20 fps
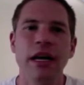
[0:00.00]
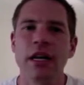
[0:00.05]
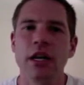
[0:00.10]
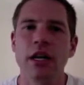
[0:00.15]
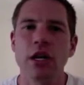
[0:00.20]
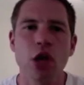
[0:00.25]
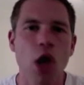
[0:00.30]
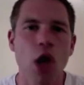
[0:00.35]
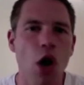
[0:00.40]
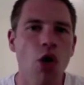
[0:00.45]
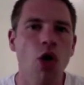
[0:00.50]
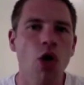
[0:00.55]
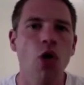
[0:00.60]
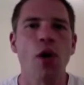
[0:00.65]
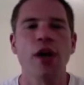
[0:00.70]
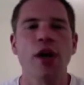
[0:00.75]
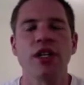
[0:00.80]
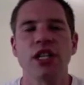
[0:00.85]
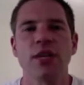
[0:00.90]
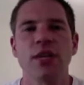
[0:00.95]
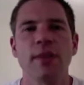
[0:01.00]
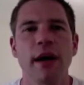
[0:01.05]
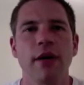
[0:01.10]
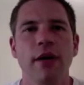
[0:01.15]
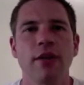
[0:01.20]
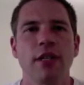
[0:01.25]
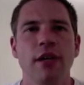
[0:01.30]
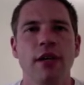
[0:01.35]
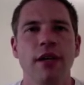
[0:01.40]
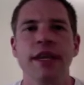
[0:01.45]
No question
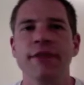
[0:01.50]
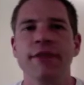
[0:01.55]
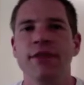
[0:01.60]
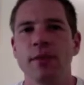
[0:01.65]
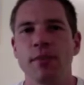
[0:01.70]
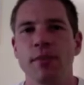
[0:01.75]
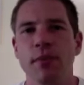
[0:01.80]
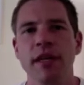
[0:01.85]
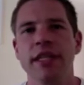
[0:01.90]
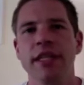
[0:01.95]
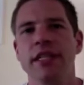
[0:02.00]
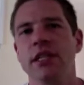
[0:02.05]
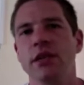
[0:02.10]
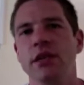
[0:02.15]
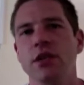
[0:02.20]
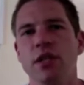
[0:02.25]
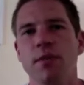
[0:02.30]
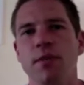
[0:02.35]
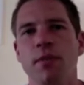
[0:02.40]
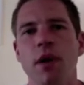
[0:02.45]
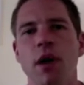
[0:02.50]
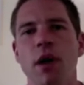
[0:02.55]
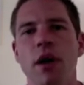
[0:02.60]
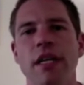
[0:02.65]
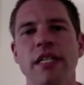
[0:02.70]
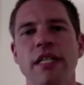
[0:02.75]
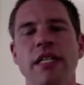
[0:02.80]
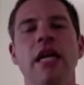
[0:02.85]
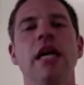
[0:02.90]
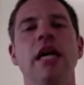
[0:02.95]
about it. You've depleted your
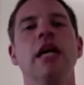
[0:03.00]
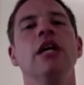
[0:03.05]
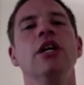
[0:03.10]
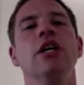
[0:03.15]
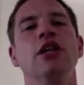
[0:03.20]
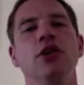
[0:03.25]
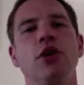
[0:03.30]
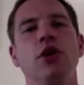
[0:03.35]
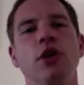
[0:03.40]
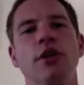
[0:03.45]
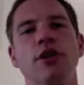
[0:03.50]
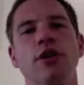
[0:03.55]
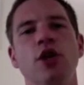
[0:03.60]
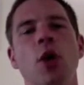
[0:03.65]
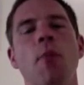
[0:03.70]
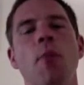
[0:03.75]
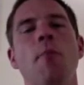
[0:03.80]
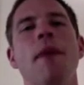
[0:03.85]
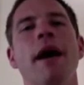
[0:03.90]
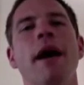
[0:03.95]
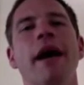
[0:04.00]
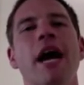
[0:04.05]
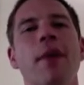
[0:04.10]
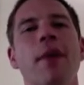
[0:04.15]
supplies, you've got to top them back